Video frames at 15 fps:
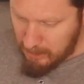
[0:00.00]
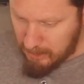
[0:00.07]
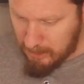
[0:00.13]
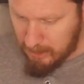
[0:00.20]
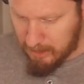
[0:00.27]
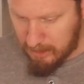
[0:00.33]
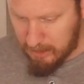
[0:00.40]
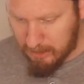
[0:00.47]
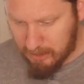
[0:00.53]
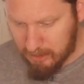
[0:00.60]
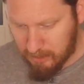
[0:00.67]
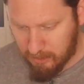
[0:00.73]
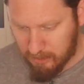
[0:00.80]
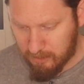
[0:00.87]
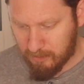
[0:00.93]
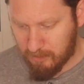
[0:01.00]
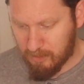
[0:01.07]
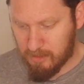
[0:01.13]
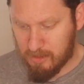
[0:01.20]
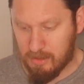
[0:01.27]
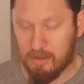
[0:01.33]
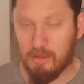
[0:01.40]
and of
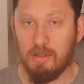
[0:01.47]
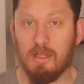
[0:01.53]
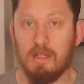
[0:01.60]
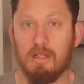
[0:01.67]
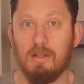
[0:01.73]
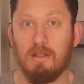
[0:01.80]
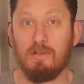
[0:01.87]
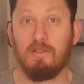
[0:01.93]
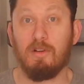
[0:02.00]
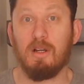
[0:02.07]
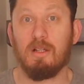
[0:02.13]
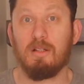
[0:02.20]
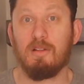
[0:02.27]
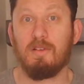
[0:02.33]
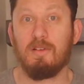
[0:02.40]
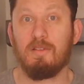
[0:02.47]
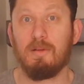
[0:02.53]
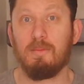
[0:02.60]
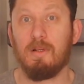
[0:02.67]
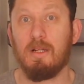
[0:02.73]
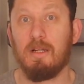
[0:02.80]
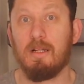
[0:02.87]
course you need 450
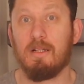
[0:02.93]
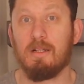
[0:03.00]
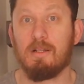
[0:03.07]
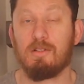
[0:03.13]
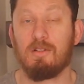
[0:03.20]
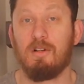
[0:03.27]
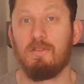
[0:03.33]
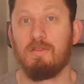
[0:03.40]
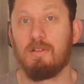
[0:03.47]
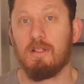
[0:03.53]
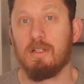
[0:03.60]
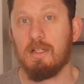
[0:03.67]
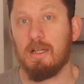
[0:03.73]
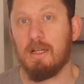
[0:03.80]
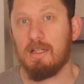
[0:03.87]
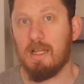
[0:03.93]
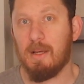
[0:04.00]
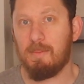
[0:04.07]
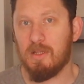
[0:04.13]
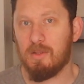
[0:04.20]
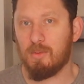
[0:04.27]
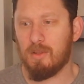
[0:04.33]
milliliters of
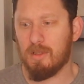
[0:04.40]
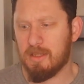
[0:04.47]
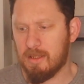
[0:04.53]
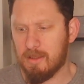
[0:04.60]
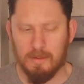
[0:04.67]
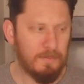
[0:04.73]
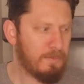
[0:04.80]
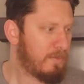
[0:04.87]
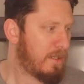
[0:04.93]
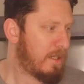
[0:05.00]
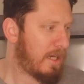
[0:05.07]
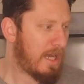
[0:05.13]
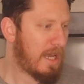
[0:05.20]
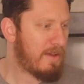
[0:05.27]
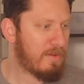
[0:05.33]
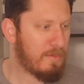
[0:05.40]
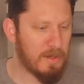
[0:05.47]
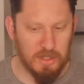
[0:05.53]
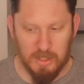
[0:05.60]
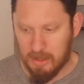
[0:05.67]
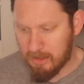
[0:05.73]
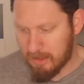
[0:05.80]
tepid water. I have a
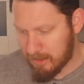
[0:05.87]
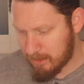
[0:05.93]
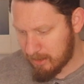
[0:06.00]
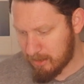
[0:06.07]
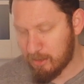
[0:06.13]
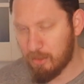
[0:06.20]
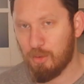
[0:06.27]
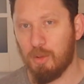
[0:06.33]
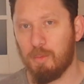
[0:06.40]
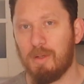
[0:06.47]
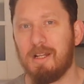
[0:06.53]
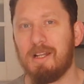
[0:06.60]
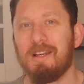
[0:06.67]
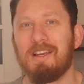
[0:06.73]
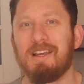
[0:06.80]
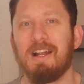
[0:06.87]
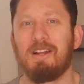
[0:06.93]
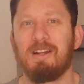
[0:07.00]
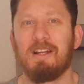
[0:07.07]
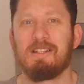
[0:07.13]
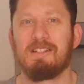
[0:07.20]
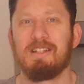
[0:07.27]
machine that normally
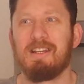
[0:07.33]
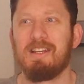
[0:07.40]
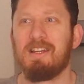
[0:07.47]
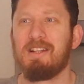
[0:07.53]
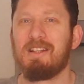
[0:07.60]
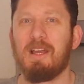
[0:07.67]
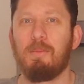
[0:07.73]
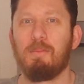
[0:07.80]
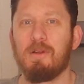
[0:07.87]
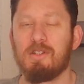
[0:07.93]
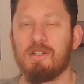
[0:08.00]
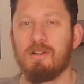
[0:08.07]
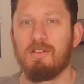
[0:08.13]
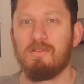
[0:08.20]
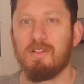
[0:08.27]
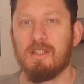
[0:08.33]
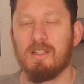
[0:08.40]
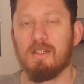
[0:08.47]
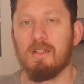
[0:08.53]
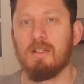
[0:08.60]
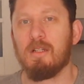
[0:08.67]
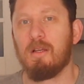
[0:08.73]
calculates the temperature of it,
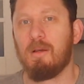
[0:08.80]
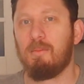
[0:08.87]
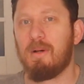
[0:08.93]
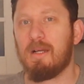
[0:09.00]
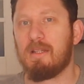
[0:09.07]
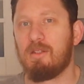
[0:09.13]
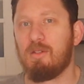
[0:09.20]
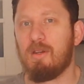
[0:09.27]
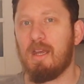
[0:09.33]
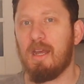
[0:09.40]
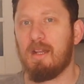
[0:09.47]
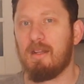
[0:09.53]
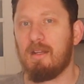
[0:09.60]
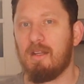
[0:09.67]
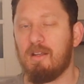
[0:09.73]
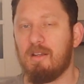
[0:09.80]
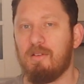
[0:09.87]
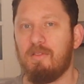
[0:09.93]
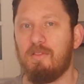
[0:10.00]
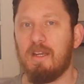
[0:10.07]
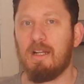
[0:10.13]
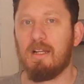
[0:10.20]
but you can
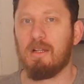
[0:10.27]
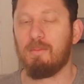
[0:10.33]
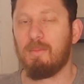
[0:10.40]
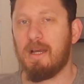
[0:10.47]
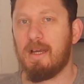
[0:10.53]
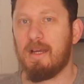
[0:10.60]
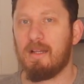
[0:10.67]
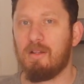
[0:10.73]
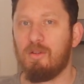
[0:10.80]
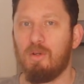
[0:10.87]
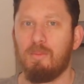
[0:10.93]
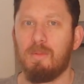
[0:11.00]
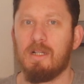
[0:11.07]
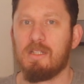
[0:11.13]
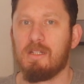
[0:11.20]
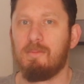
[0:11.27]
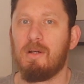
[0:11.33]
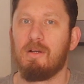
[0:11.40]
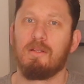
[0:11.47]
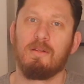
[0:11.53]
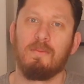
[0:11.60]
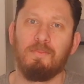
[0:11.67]
feel it by hand. Normally it's
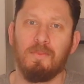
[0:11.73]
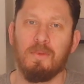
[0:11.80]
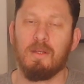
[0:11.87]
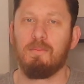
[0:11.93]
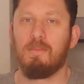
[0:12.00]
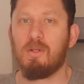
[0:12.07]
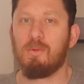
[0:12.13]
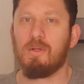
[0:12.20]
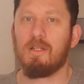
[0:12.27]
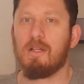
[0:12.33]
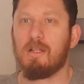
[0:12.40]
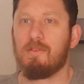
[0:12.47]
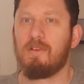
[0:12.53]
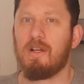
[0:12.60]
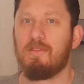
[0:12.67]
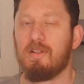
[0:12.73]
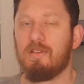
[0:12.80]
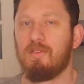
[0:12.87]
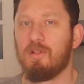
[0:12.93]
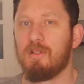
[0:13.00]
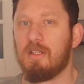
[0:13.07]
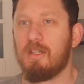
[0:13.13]
about between 35 and
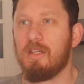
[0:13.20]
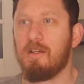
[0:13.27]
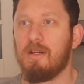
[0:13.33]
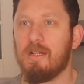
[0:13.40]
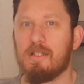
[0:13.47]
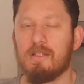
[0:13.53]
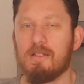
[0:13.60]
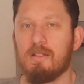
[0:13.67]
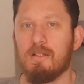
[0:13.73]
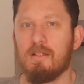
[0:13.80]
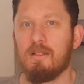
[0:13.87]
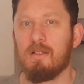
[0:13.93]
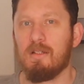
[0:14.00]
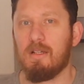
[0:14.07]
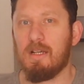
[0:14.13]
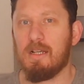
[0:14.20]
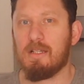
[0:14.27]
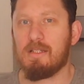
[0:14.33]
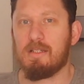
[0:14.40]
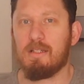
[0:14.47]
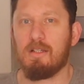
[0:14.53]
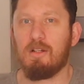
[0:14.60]
40 degrees
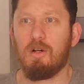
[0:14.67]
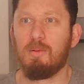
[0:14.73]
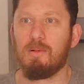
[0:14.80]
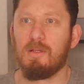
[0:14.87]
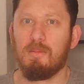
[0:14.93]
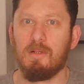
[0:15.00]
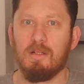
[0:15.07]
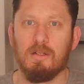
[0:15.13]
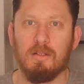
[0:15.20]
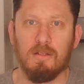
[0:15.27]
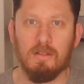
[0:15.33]
is optimal